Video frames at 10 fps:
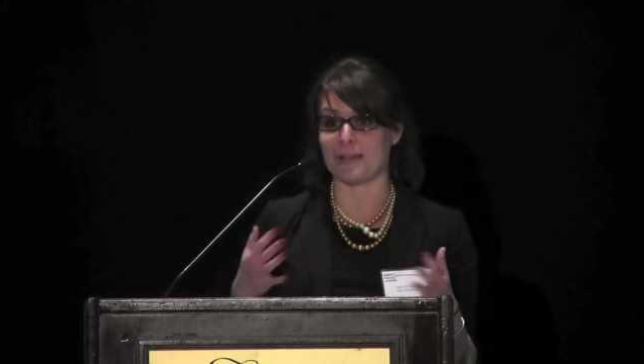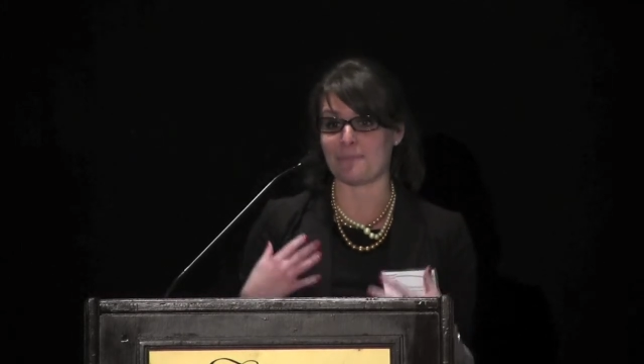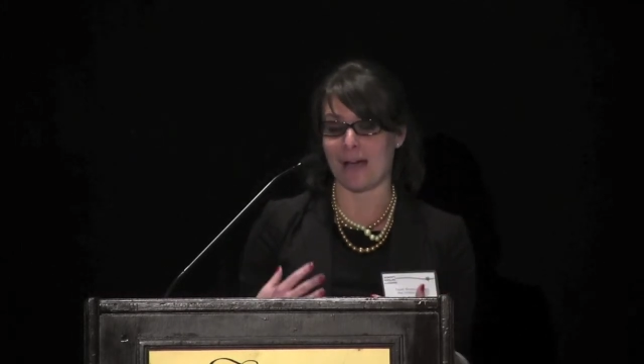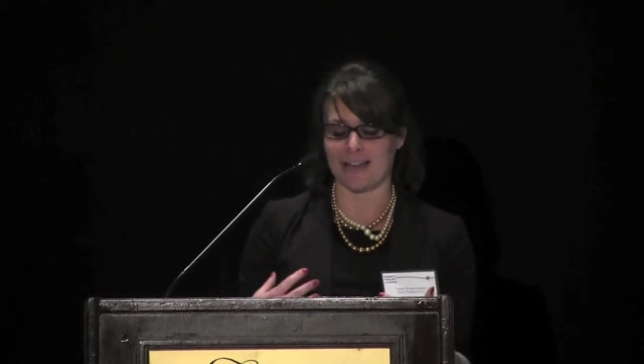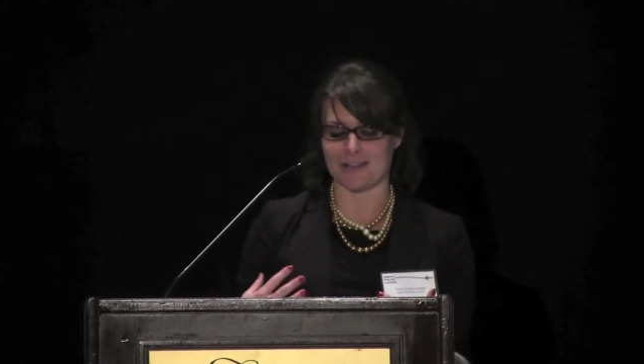In
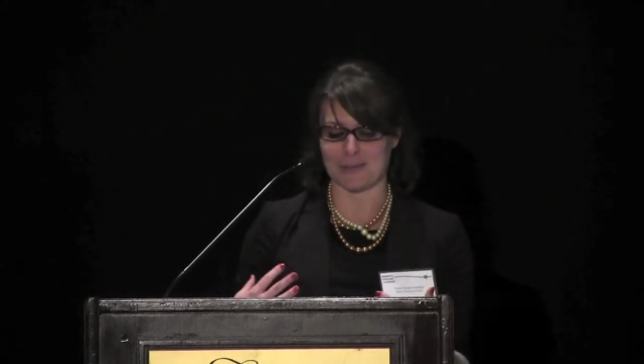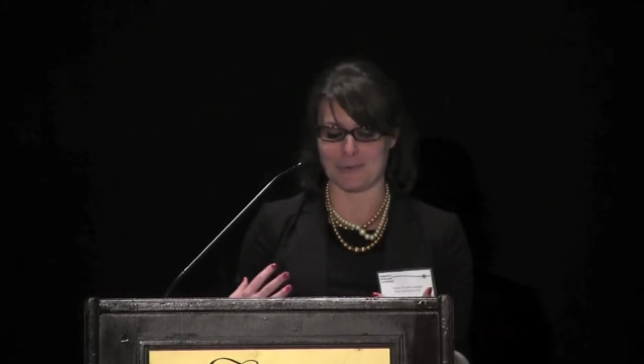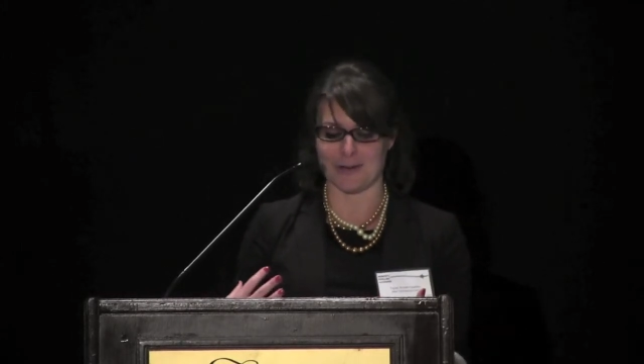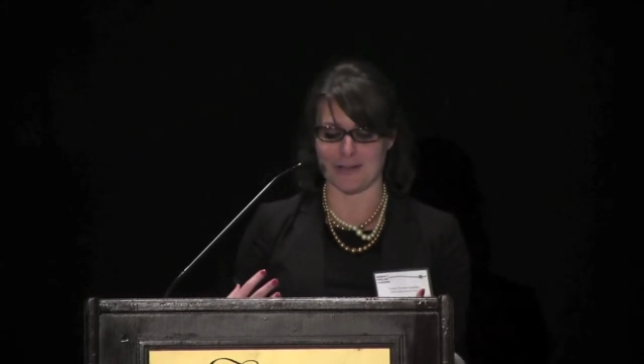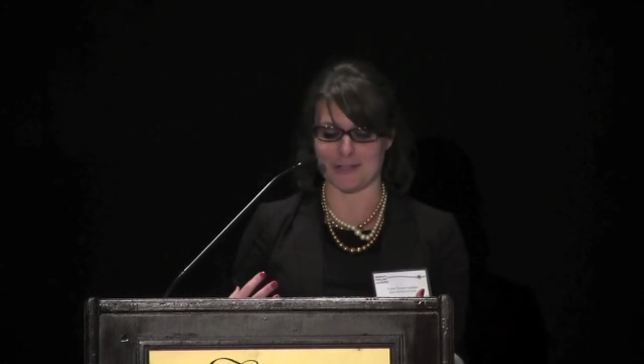my
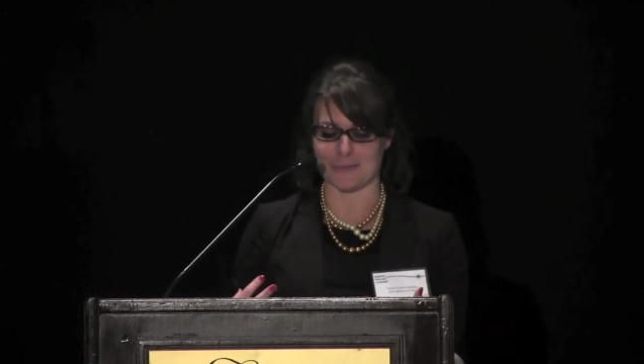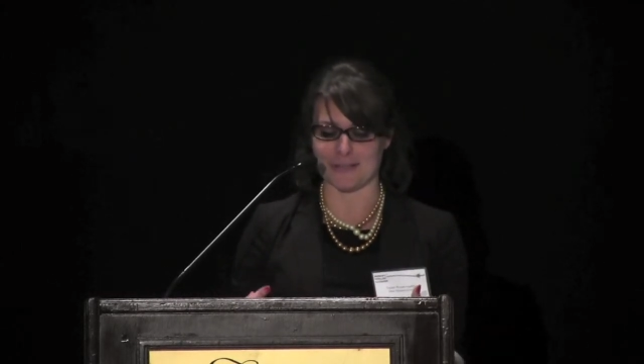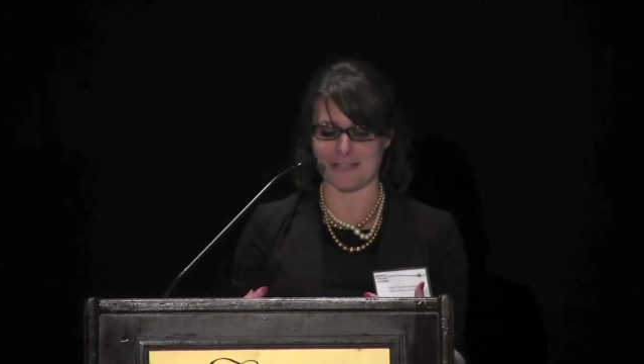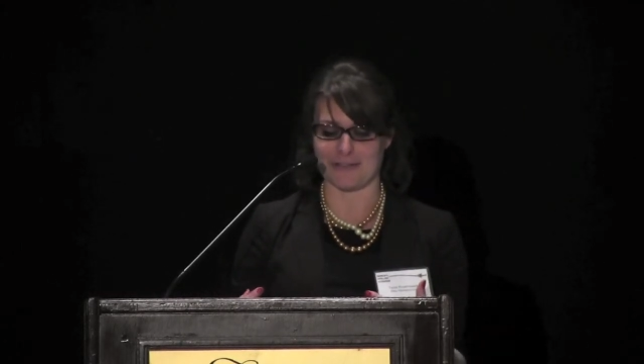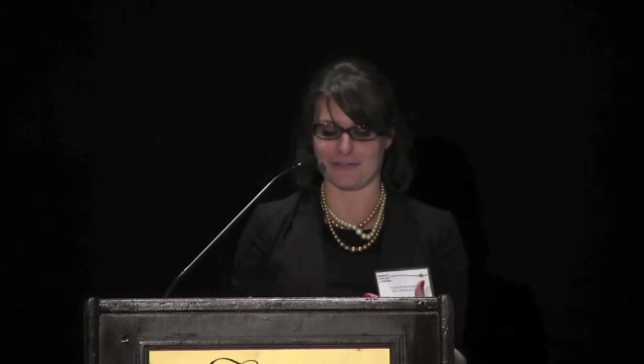experience
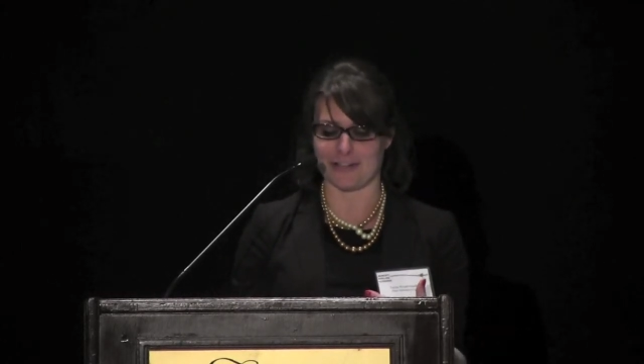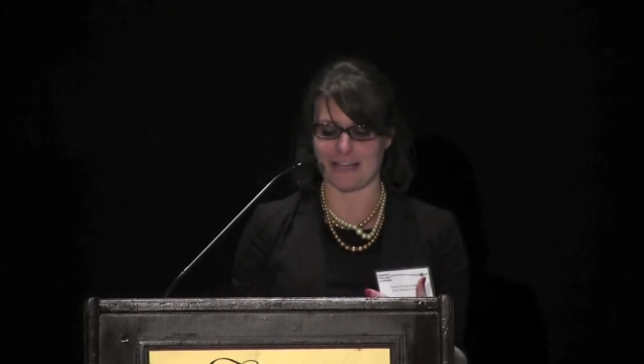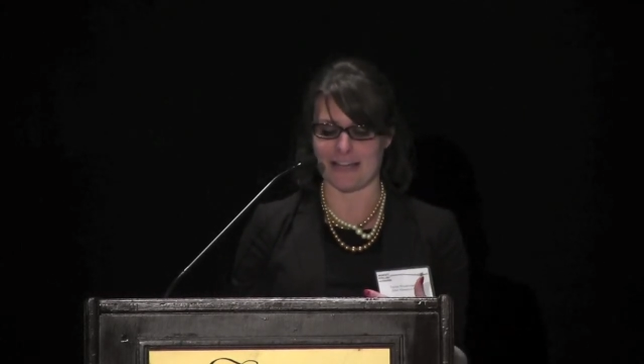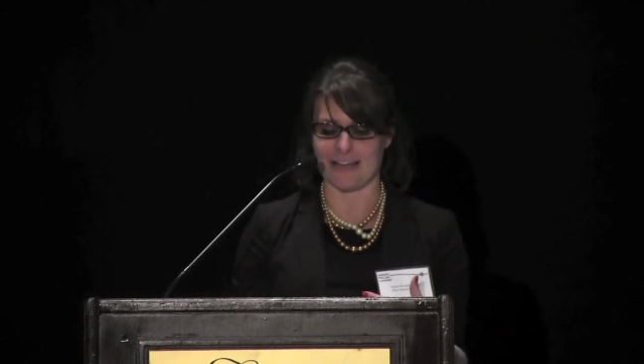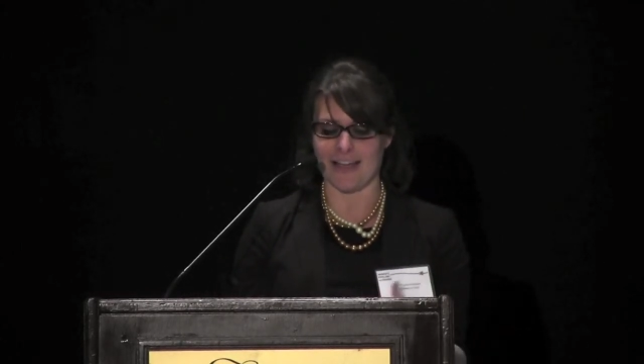with
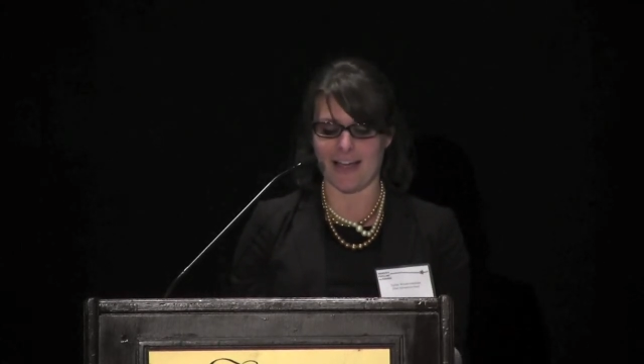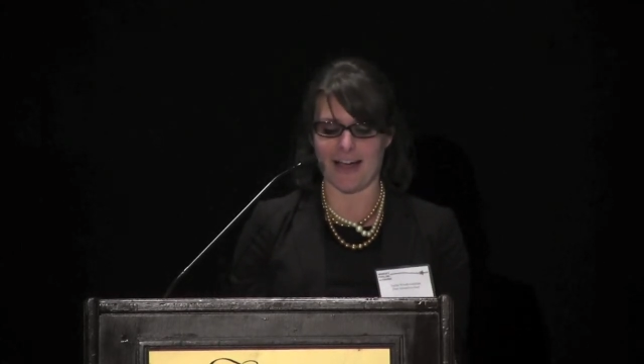Tiffany,